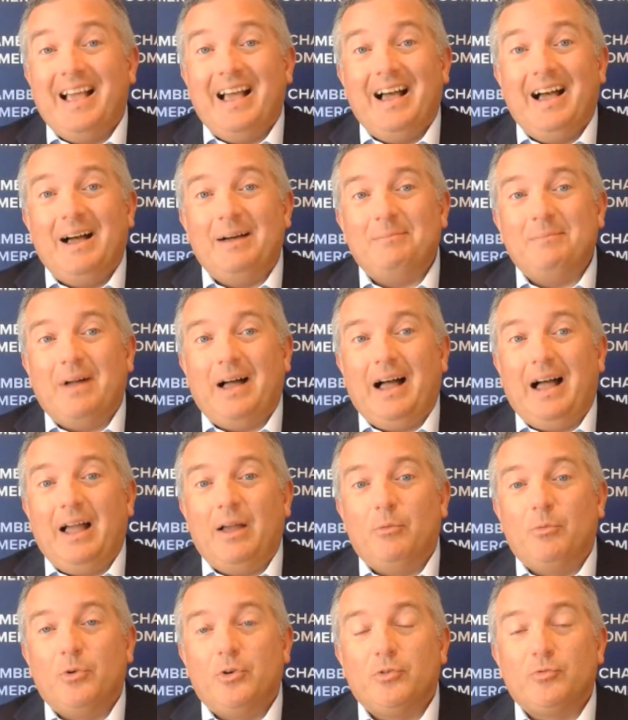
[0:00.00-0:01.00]
Um, I
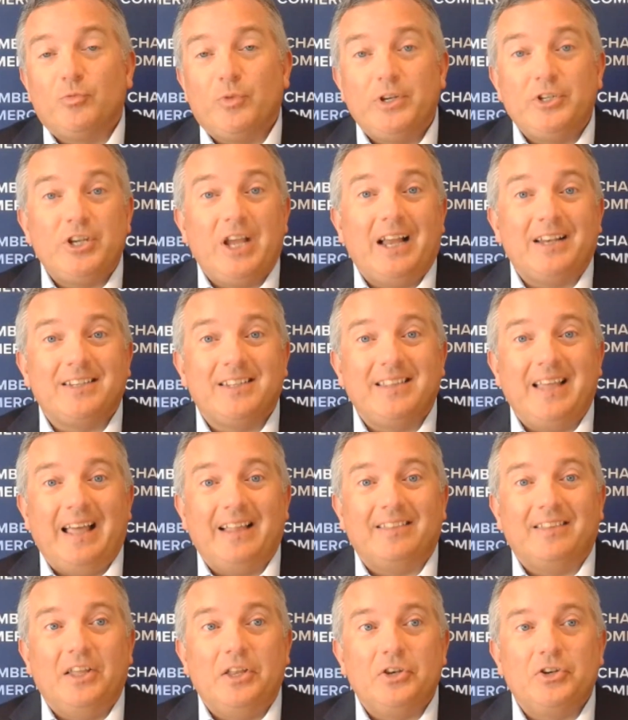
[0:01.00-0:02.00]
would reach out to
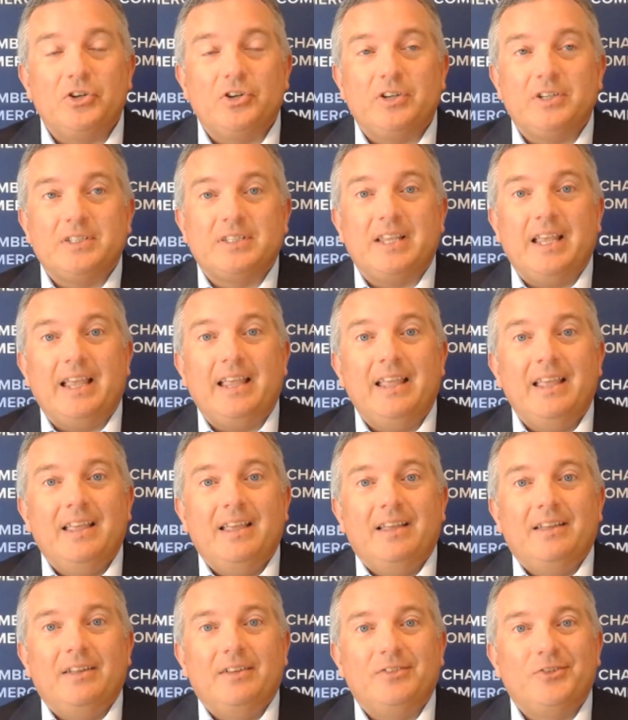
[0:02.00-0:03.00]
that lender and say,
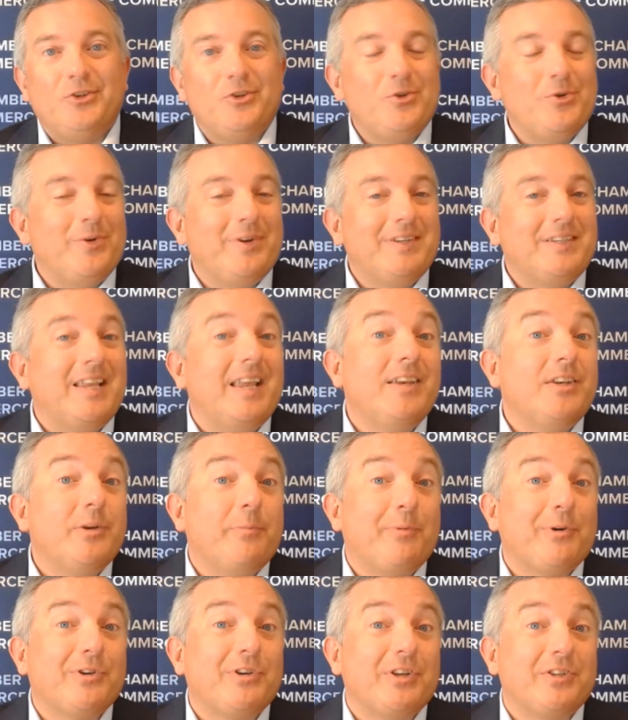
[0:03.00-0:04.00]
do you intend to
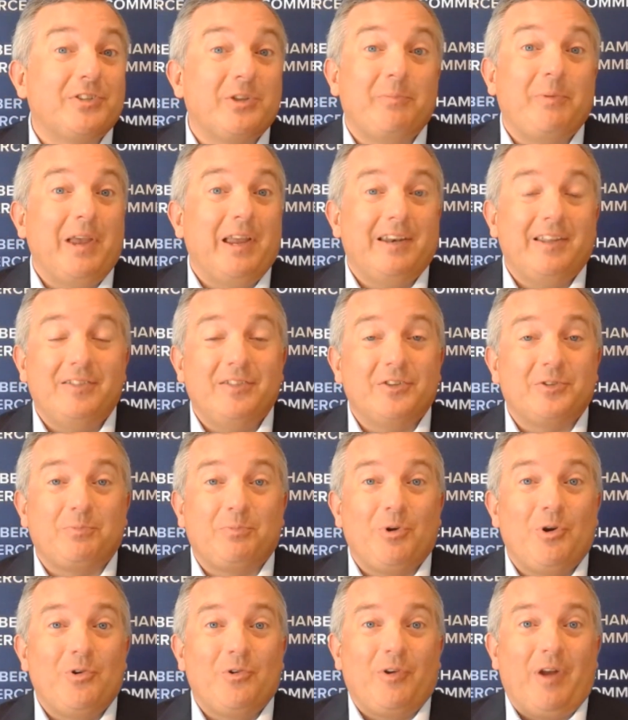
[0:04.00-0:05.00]
participate in this
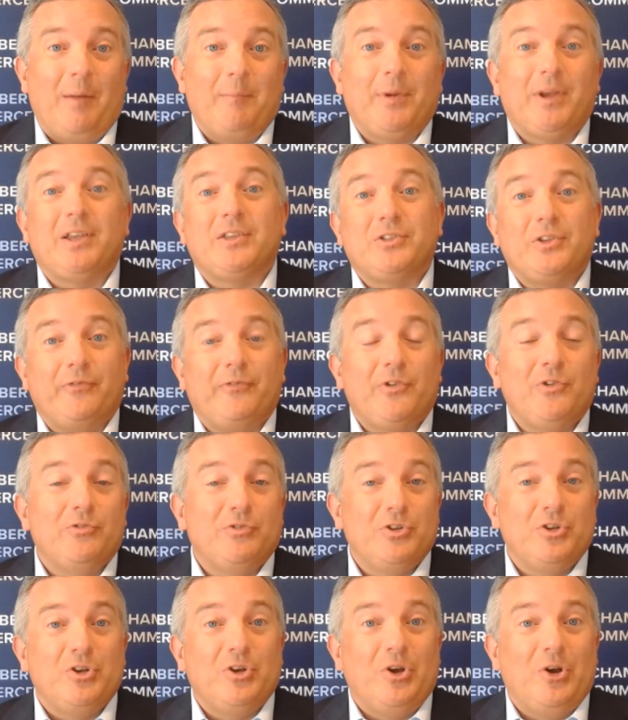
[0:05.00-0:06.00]
program? Because if you
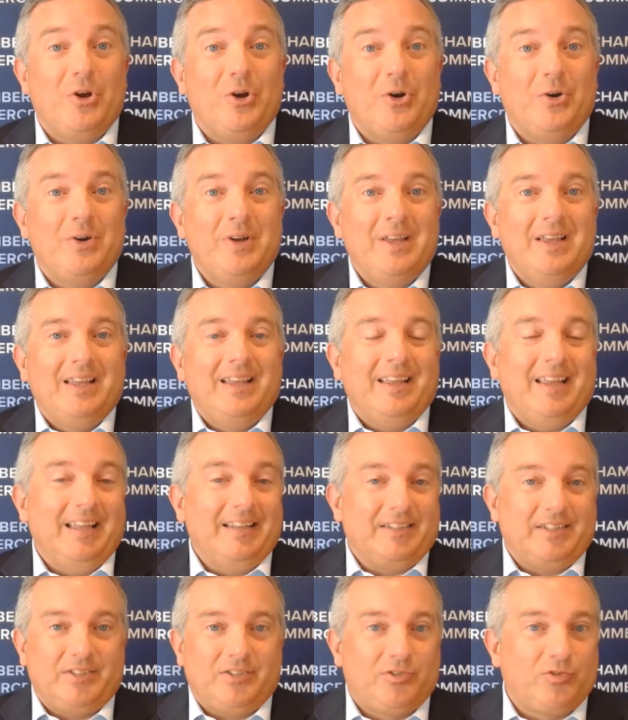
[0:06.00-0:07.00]
do,
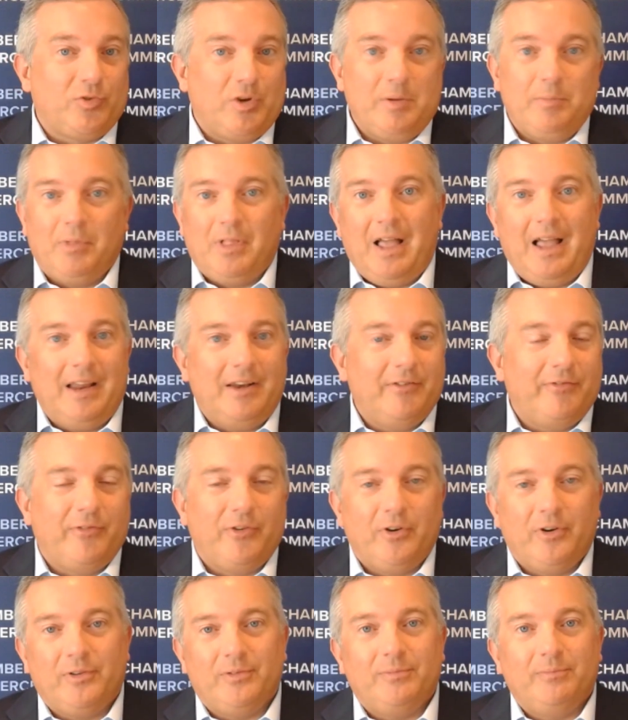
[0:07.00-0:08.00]
it's streamlined
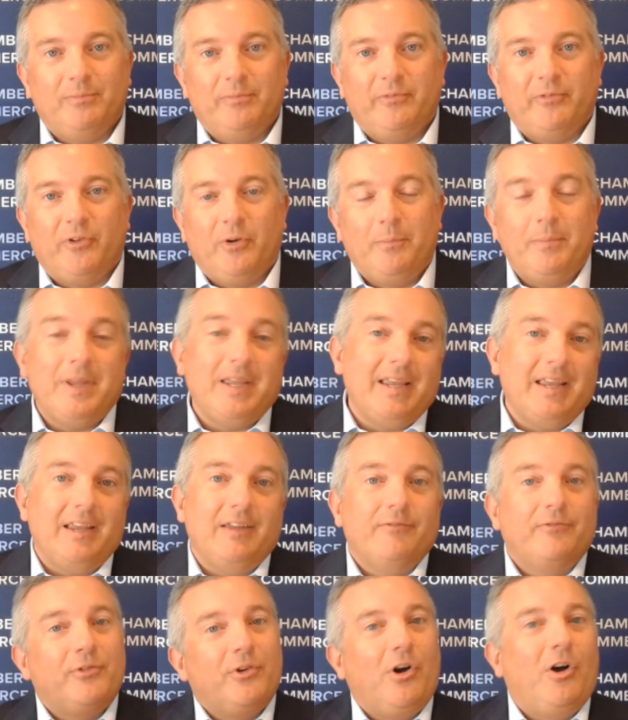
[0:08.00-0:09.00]
for, for me
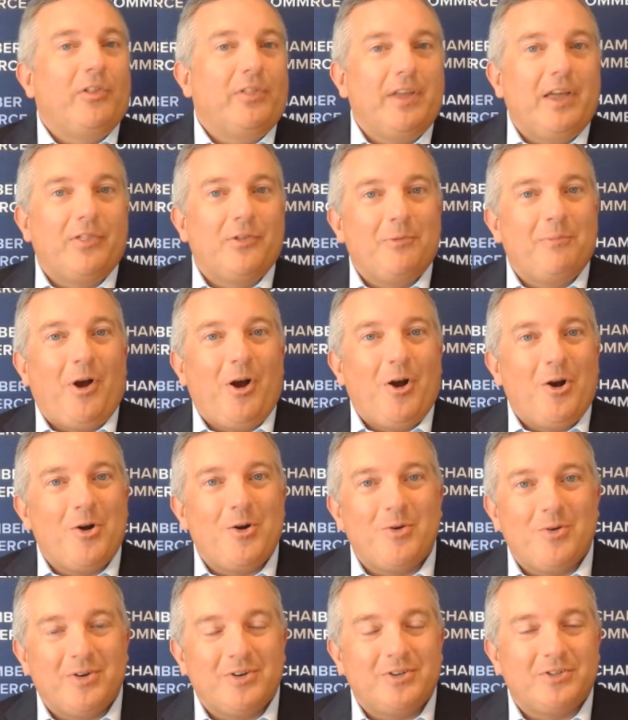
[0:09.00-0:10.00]
and for all the other
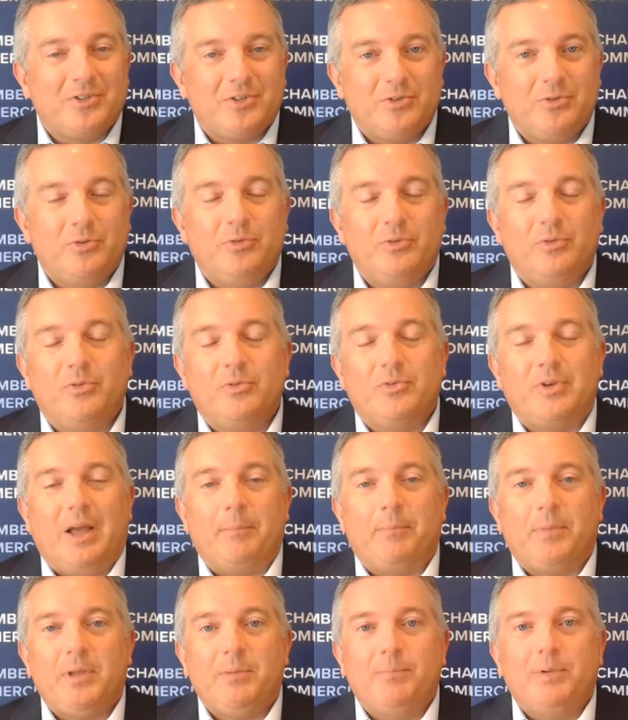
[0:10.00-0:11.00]
borrowers who, who
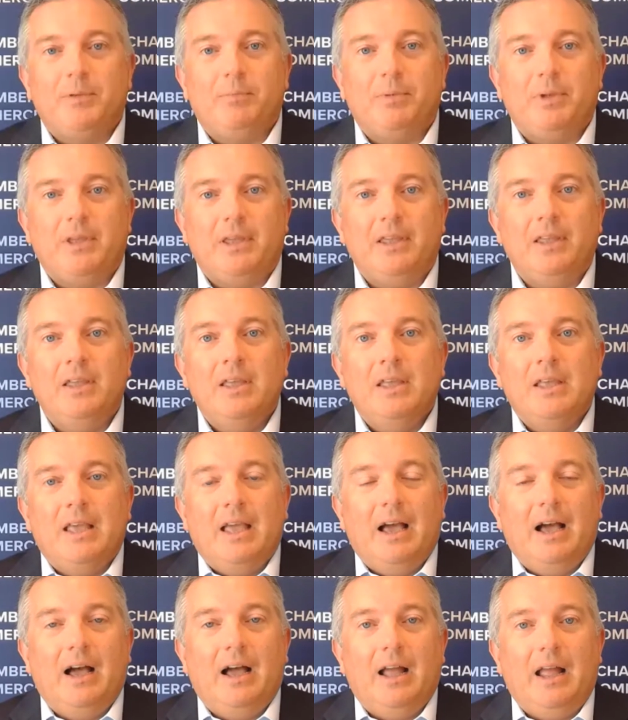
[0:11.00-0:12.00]
got P P P,
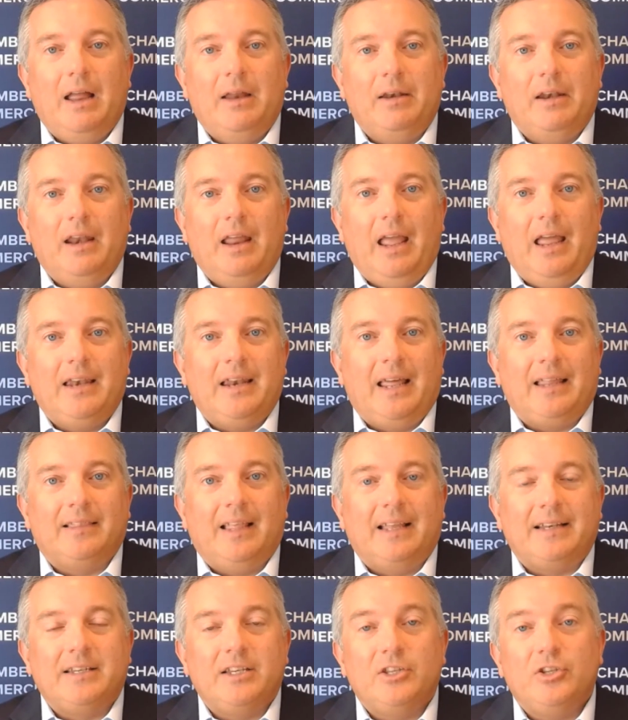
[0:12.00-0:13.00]
uh, and, and I'd
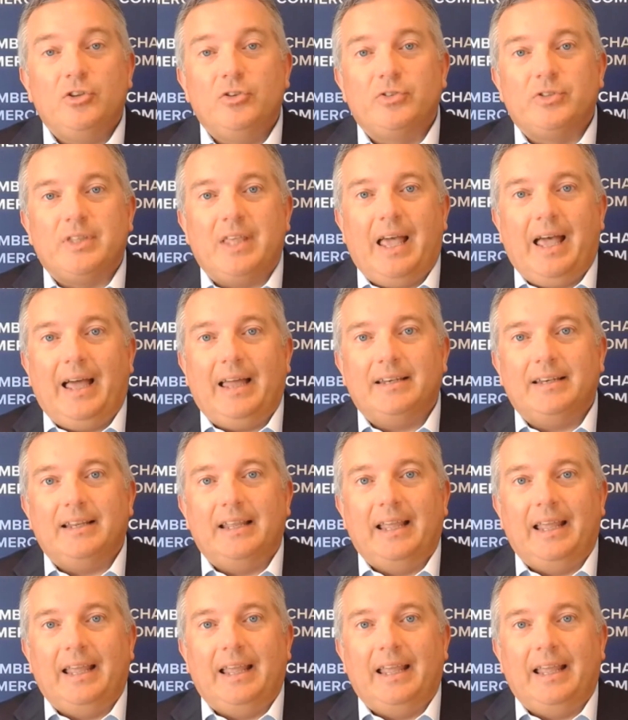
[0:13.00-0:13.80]
like to use that.